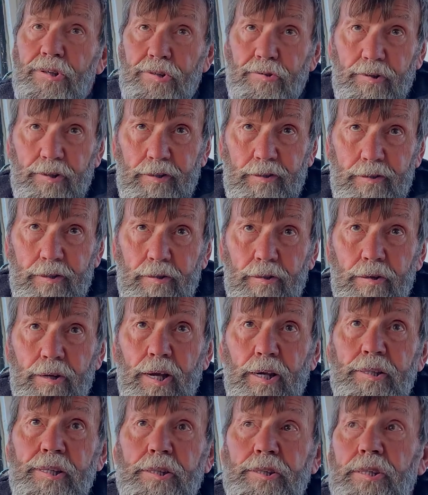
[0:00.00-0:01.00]
do it. Or
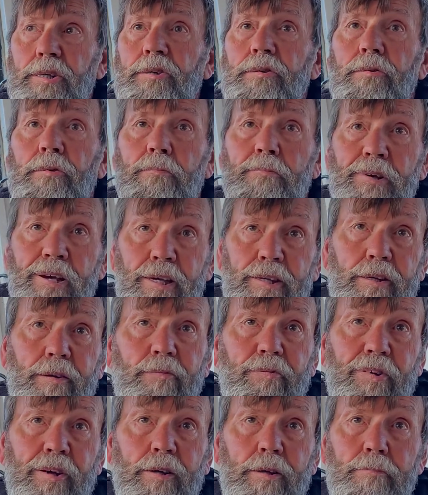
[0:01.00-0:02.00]
else I said, you pack your
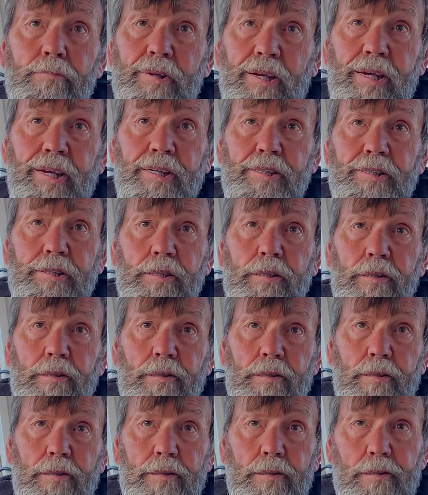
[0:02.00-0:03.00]
fucking bags
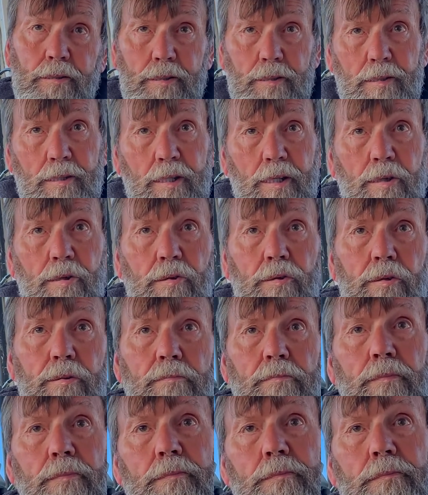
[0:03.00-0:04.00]
and go home.